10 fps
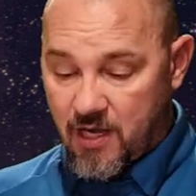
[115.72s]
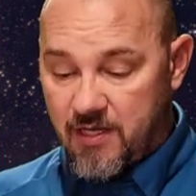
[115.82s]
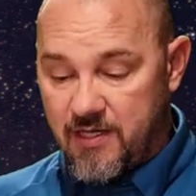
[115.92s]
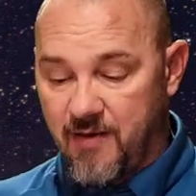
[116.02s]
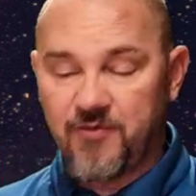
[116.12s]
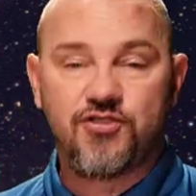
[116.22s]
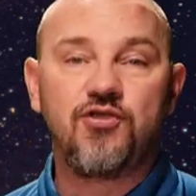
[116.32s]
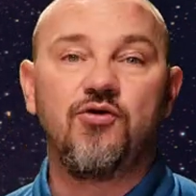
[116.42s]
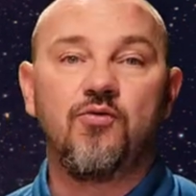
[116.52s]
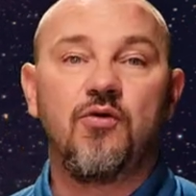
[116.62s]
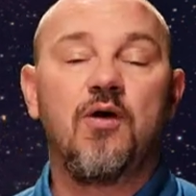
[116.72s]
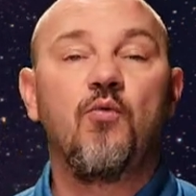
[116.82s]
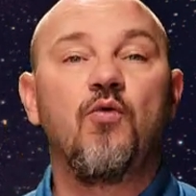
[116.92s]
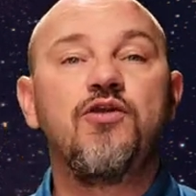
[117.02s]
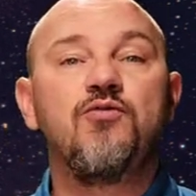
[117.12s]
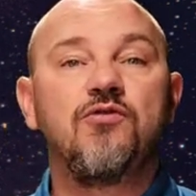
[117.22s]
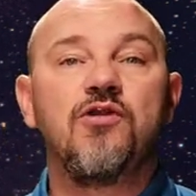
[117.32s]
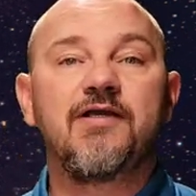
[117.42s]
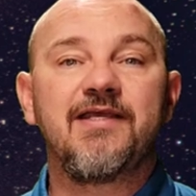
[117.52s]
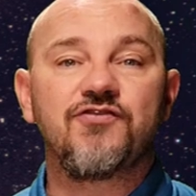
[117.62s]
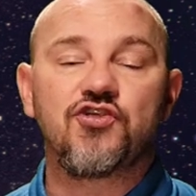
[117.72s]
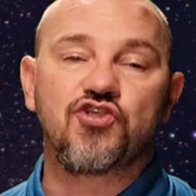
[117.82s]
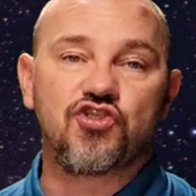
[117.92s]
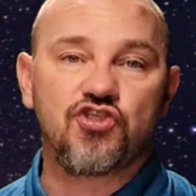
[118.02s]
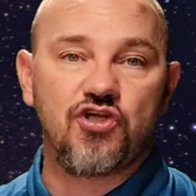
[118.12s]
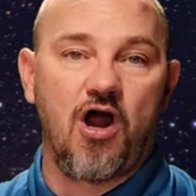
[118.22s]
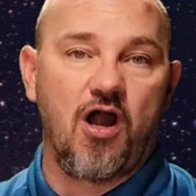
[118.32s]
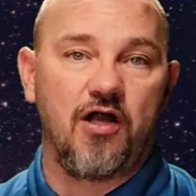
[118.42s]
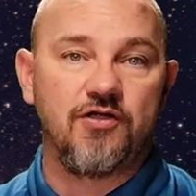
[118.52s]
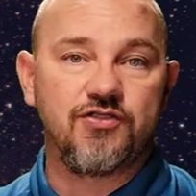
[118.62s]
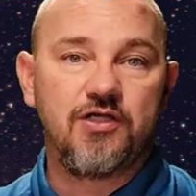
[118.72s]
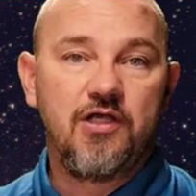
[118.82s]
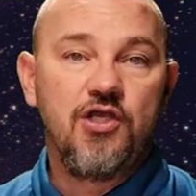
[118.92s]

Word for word: Number two, when you look at the stars,